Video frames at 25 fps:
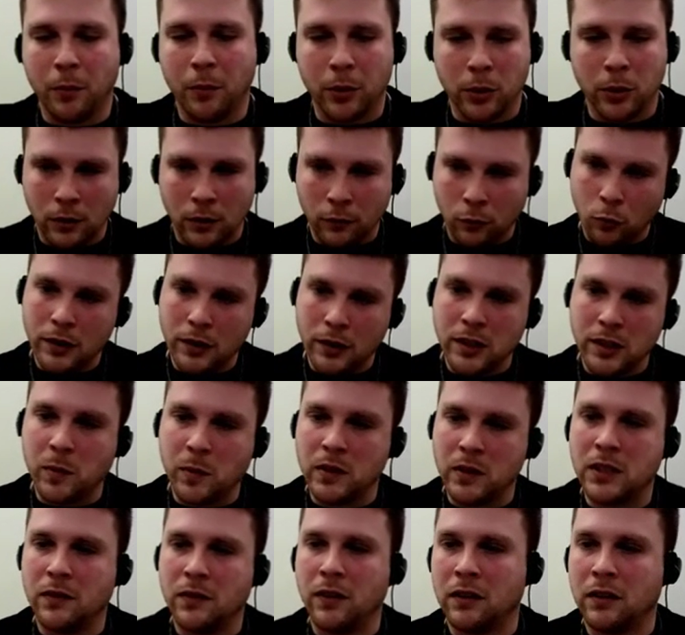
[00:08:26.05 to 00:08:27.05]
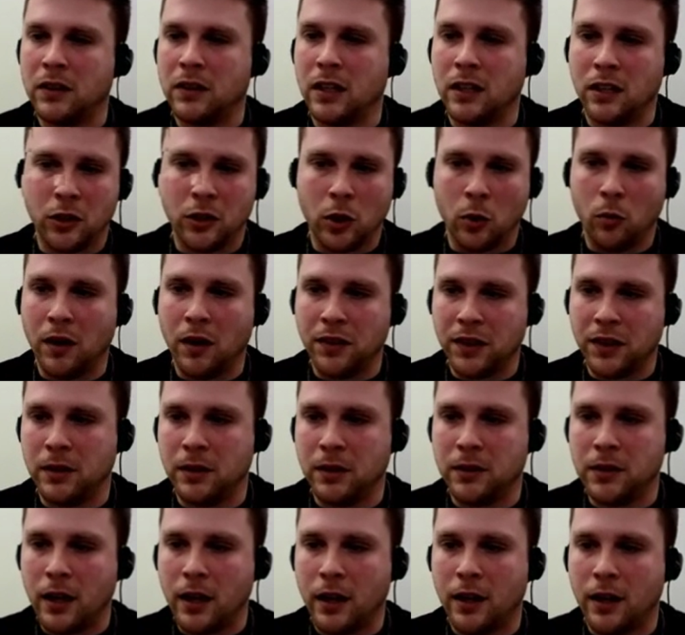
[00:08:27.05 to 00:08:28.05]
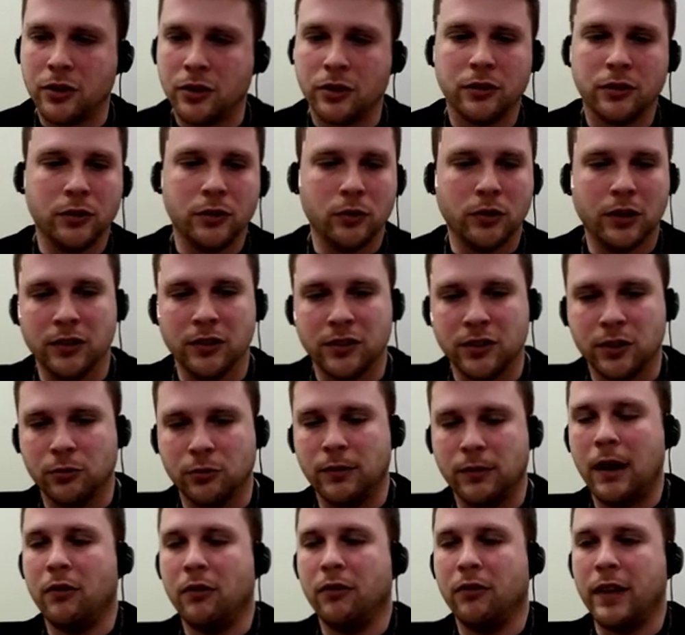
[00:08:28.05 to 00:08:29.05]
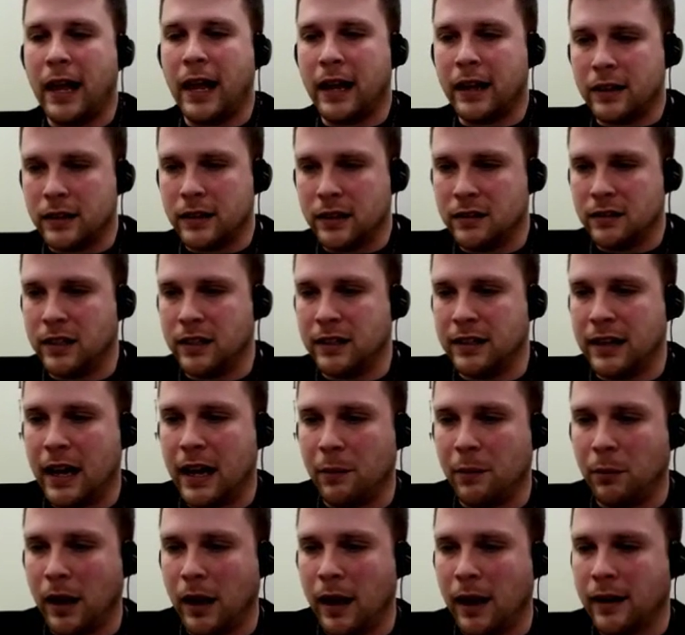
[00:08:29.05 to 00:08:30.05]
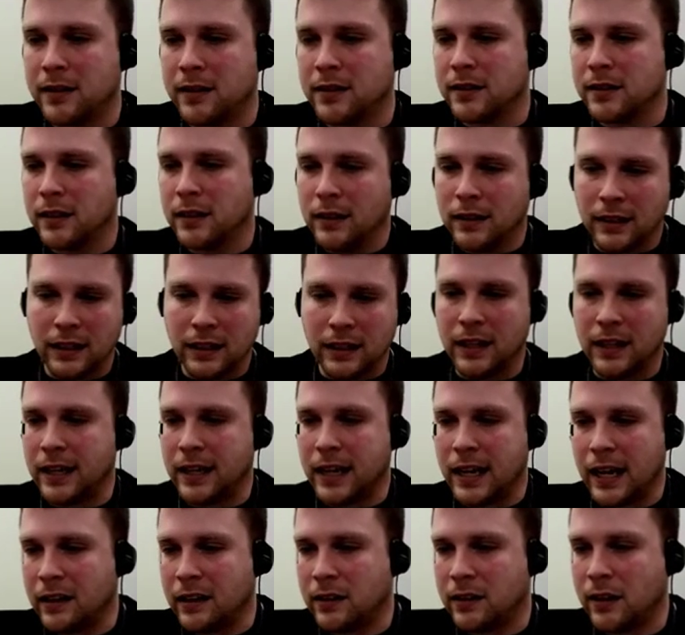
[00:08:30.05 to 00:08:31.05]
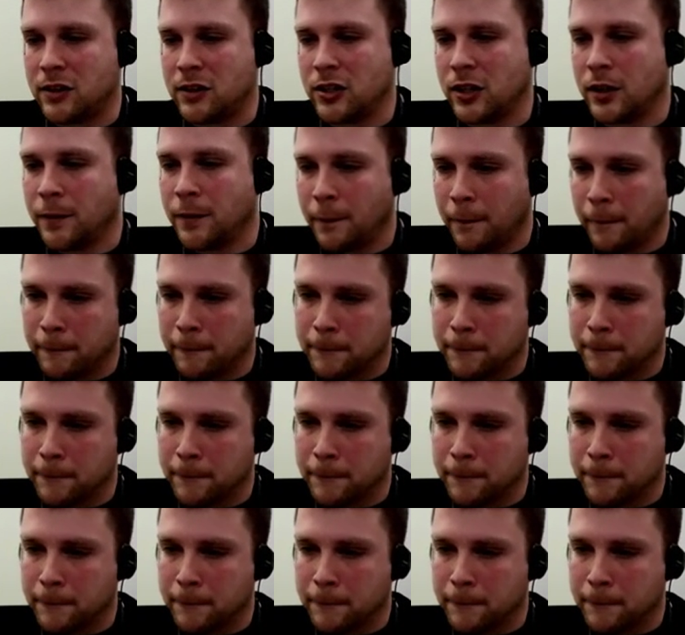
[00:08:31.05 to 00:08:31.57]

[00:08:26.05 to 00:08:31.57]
but you have one specific thing you don't want them to touch, you can surround that in deny blocks and they can't touch it.